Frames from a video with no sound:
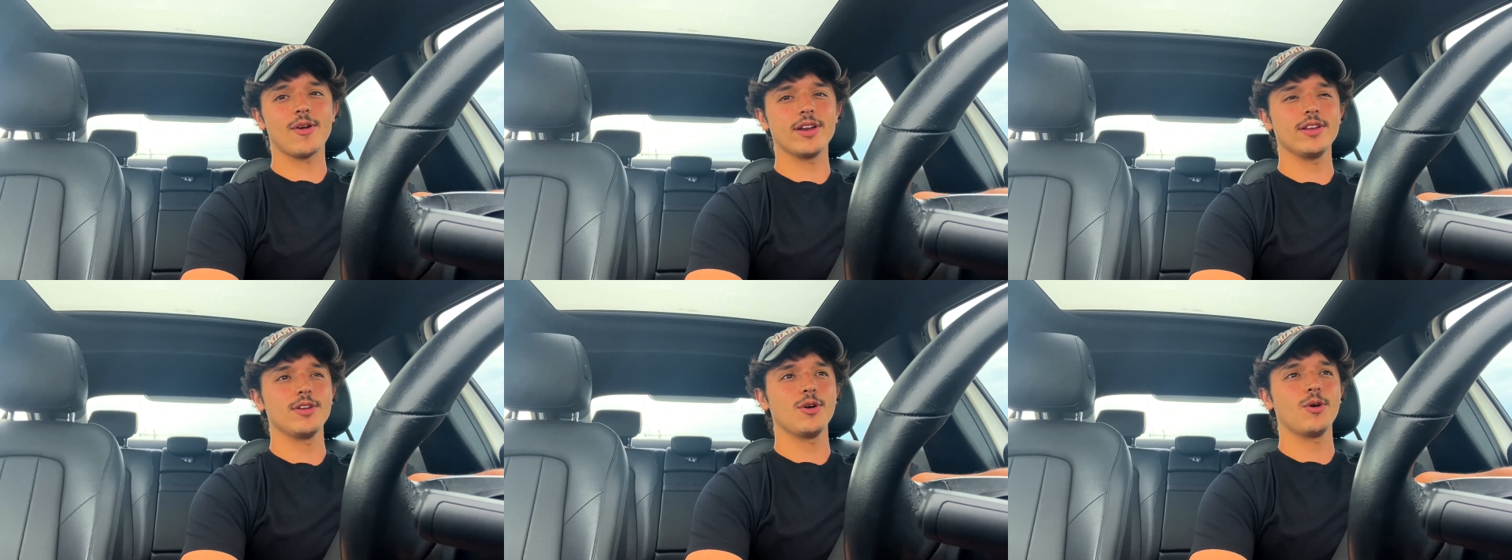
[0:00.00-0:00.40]
I
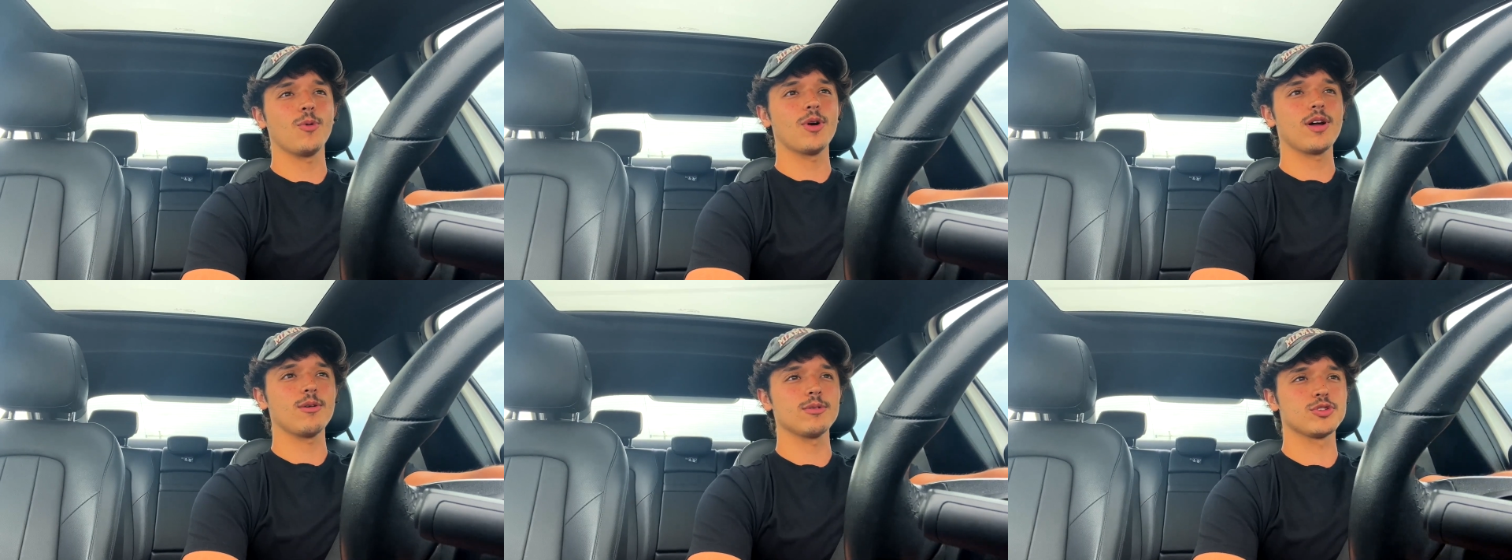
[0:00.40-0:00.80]
didn't know
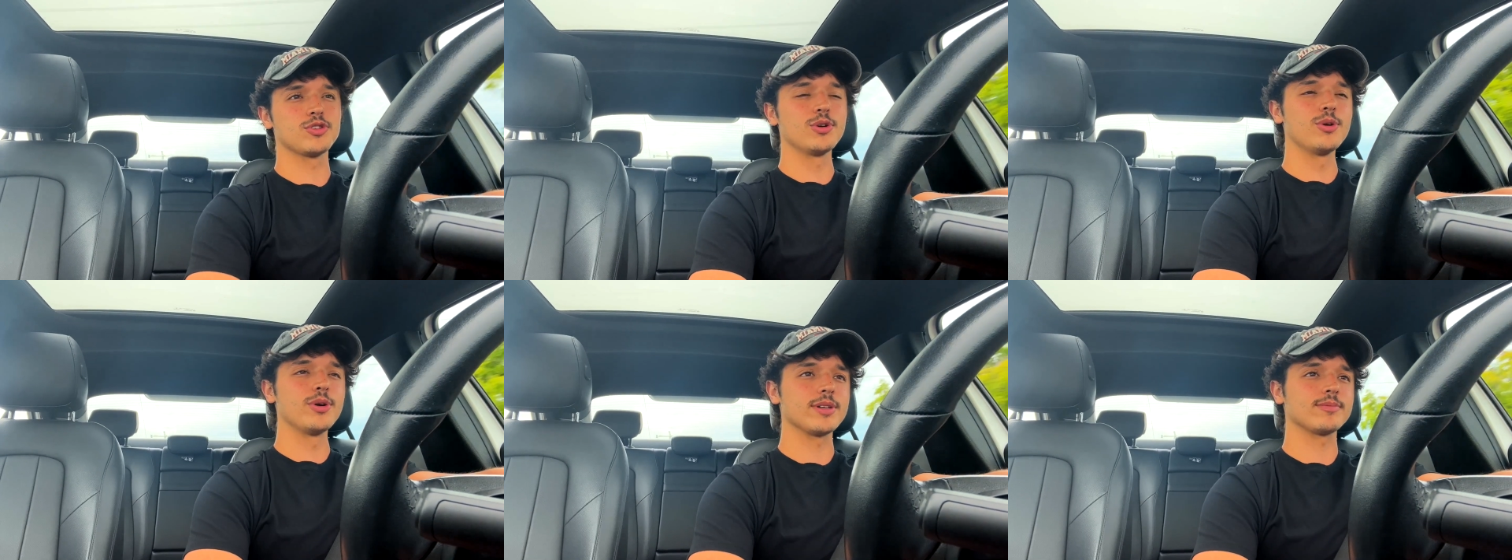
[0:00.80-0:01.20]
what I was
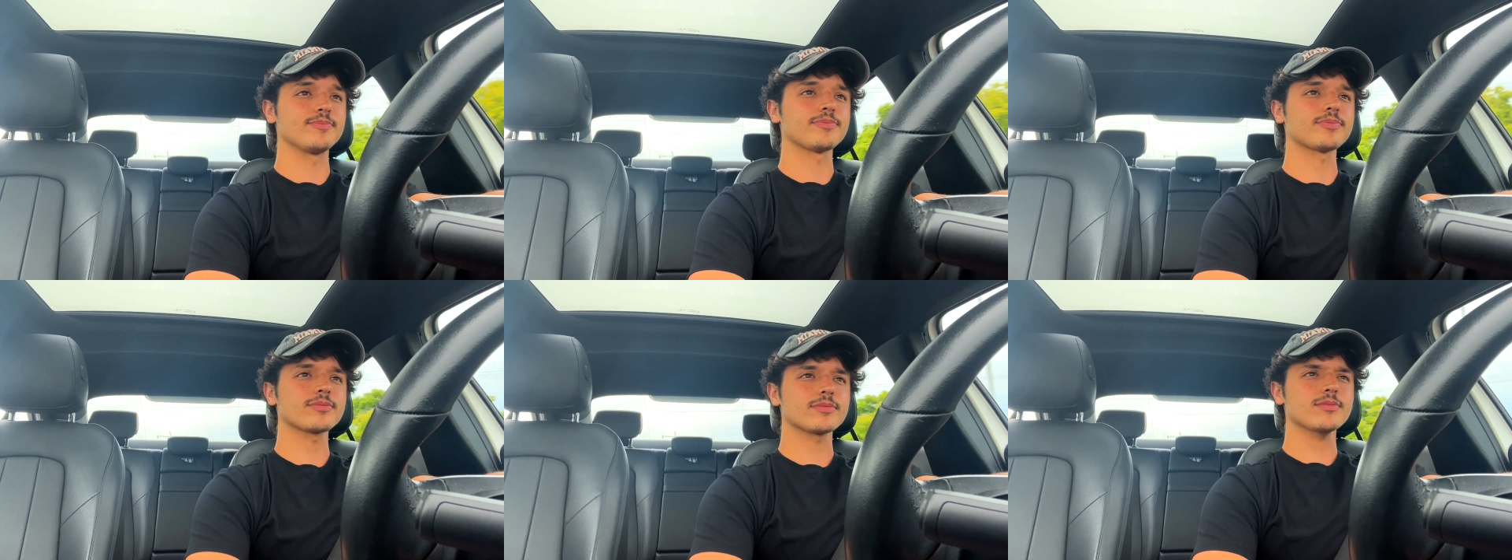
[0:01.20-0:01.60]
doing
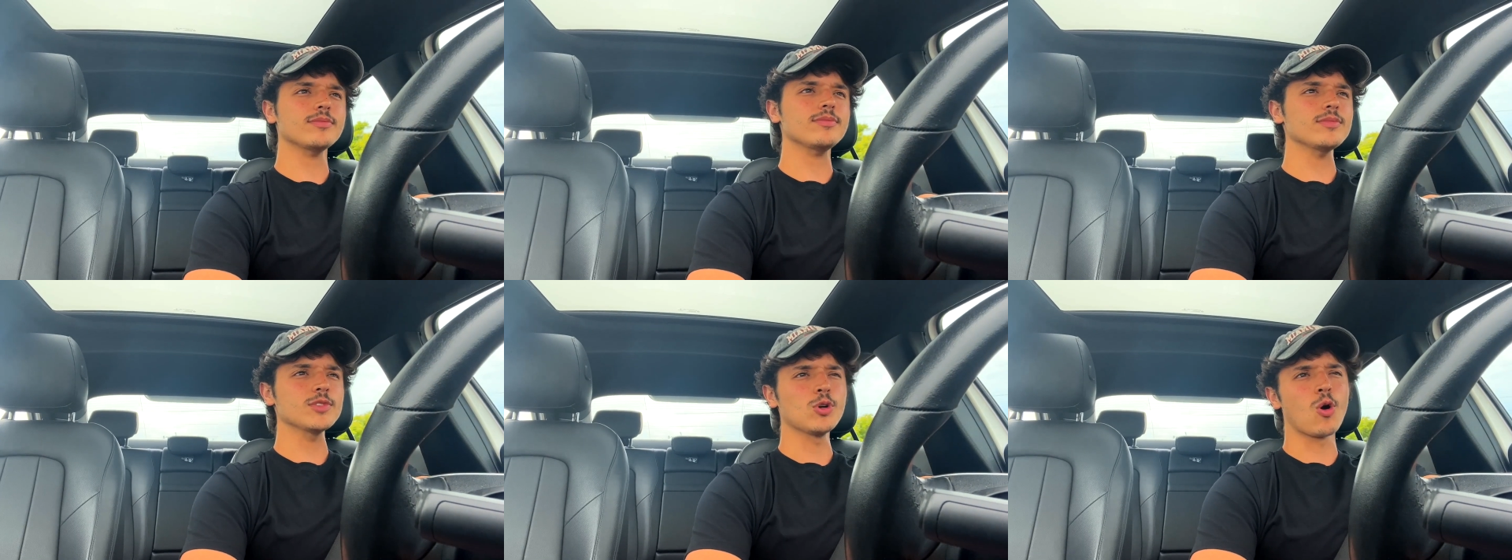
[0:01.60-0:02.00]

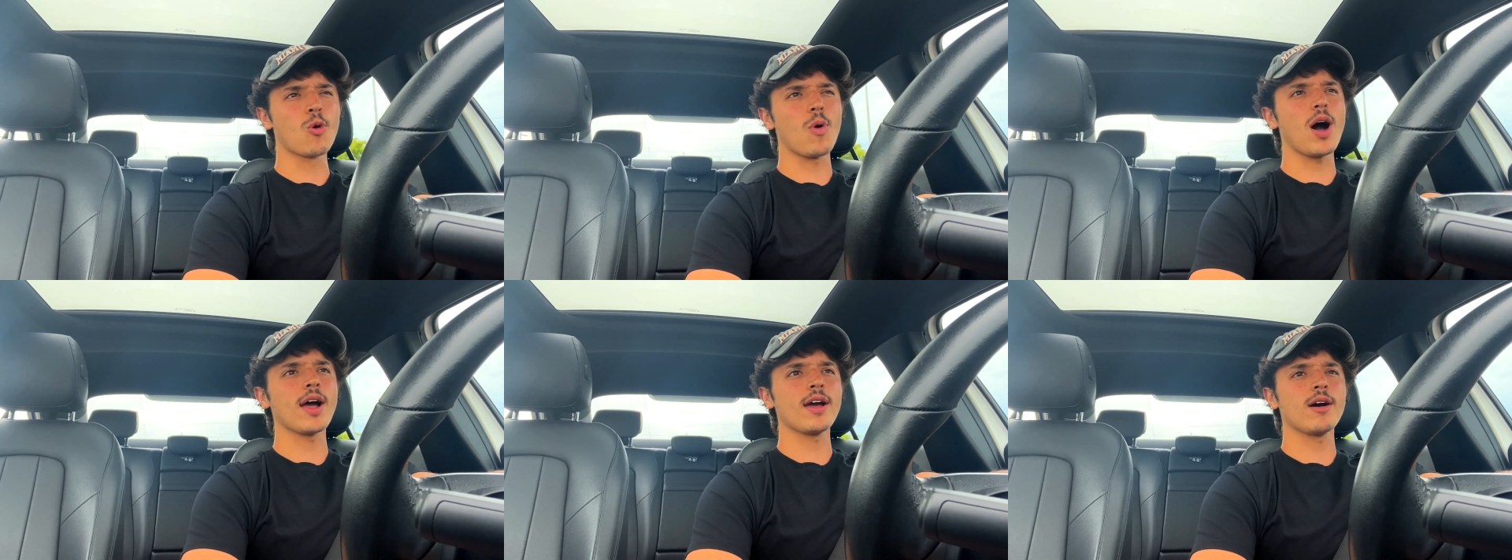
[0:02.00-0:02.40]
or
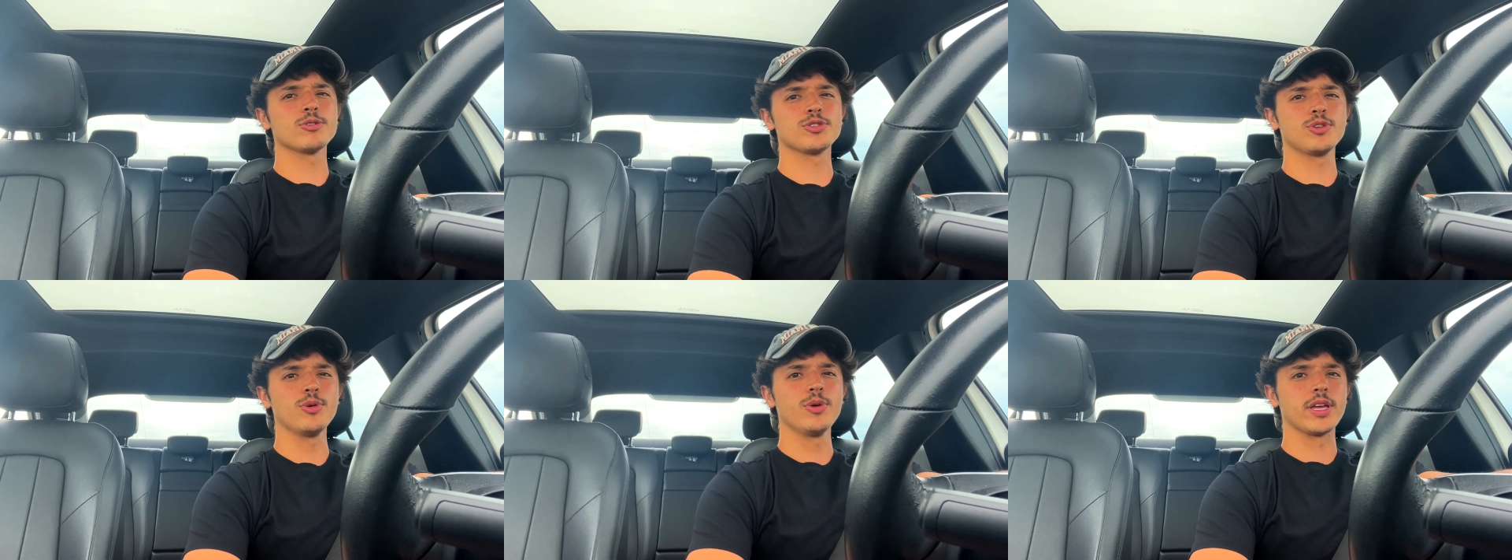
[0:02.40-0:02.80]
why I
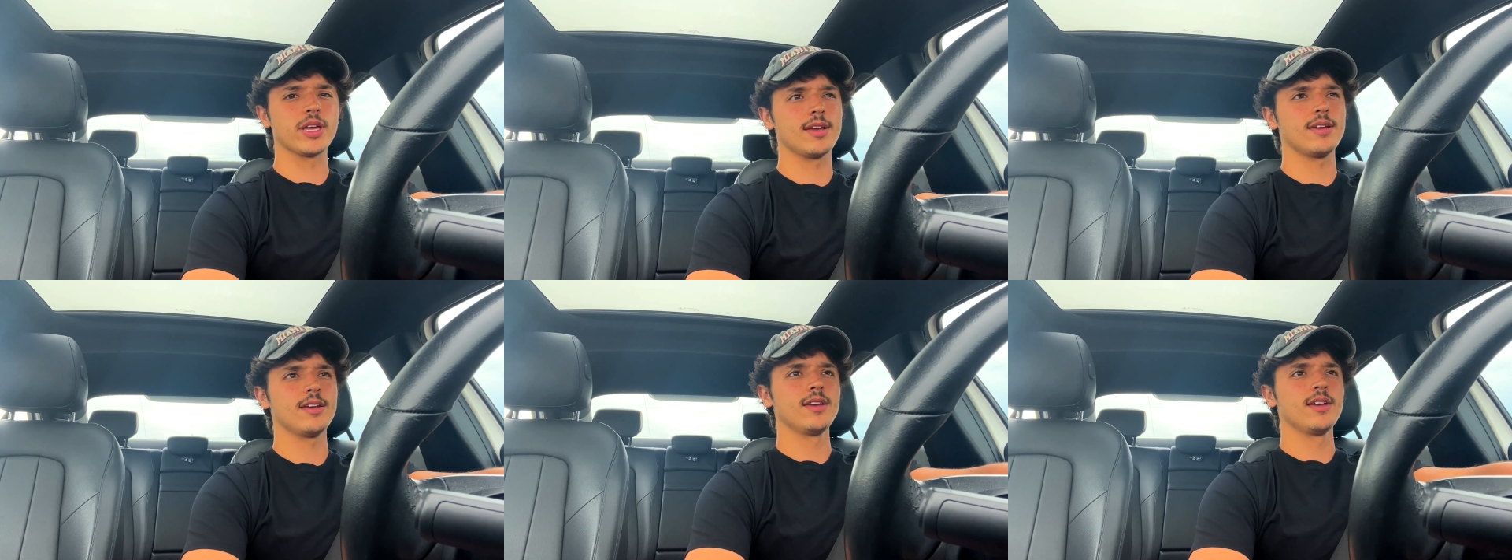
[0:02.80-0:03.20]
was doing it.